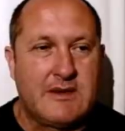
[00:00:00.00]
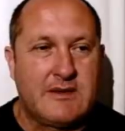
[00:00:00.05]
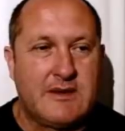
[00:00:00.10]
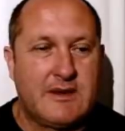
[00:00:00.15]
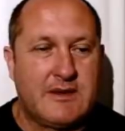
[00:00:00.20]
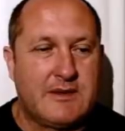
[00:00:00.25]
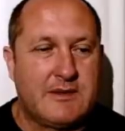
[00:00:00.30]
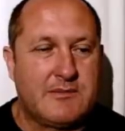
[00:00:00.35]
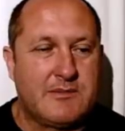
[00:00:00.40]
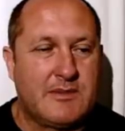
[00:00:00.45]

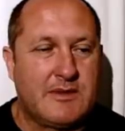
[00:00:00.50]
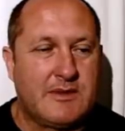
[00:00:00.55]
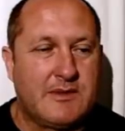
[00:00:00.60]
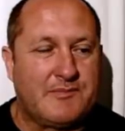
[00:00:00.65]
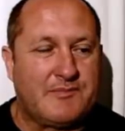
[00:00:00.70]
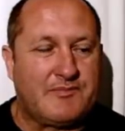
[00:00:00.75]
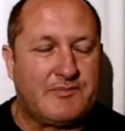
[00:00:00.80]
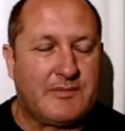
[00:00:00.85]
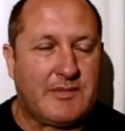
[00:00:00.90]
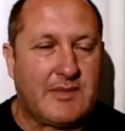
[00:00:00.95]

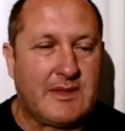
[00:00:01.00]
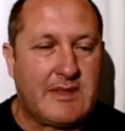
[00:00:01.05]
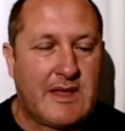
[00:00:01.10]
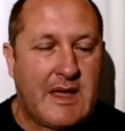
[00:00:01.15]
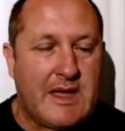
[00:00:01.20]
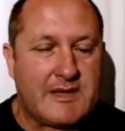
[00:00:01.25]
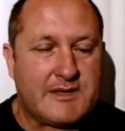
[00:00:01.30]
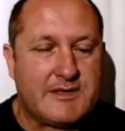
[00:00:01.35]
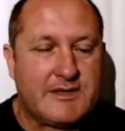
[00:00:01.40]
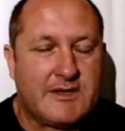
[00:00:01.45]
They
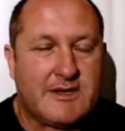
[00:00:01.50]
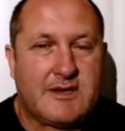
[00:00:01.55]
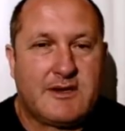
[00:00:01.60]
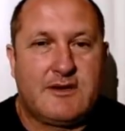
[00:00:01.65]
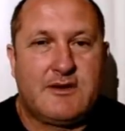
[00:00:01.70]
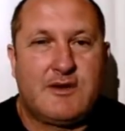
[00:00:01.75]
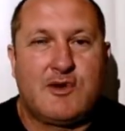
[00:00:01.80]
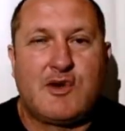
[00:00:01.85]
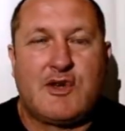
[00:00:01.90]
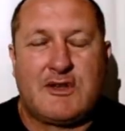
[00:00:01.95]
actually
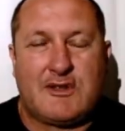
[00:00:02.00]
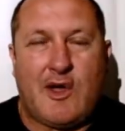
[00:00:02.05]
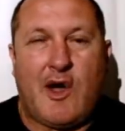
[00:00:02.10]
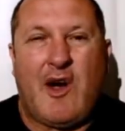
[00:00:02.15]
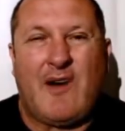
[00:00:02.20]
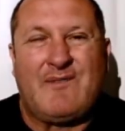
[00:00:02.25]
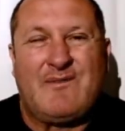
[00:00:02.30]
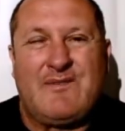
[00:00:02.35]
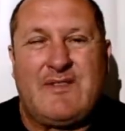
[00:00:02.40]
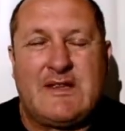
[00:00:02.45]
can look at
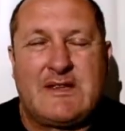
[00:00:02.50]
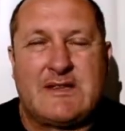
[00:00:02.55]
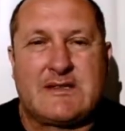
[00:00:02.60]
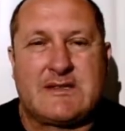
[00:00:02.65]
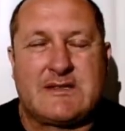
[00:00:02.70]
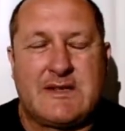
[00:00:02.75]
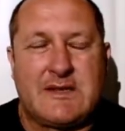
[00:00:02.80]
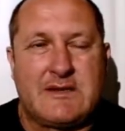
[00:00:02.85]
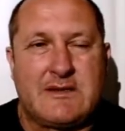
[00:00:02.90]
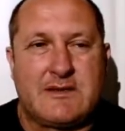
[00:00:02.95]

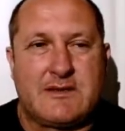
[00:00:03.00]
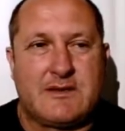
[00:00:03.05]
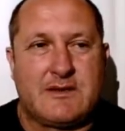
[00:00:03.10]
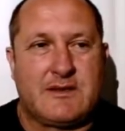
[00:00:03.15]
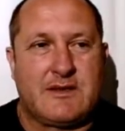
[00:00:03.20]
obvious things.